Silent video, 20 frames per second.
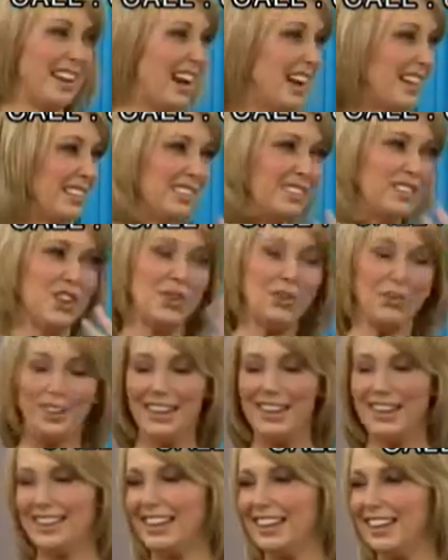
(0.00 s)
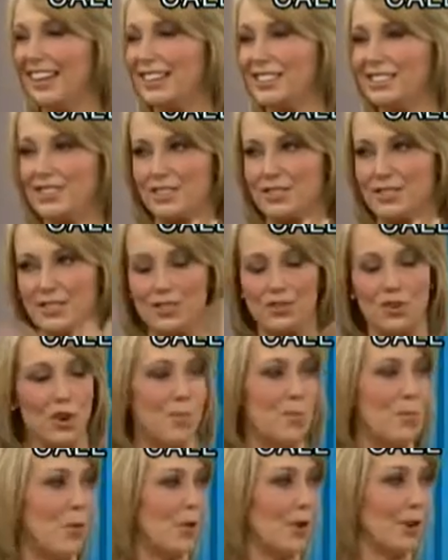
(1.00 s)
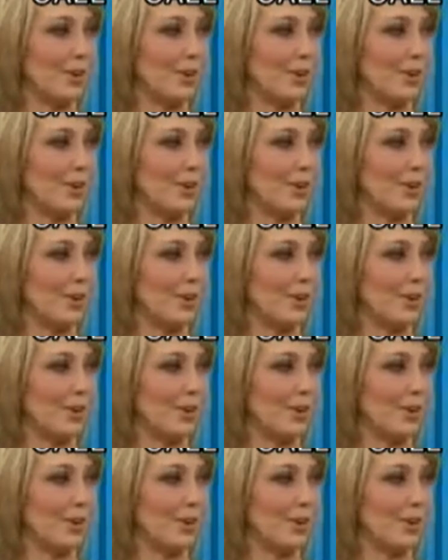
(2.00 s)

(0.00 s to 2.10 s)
I don't like it. I just, no more.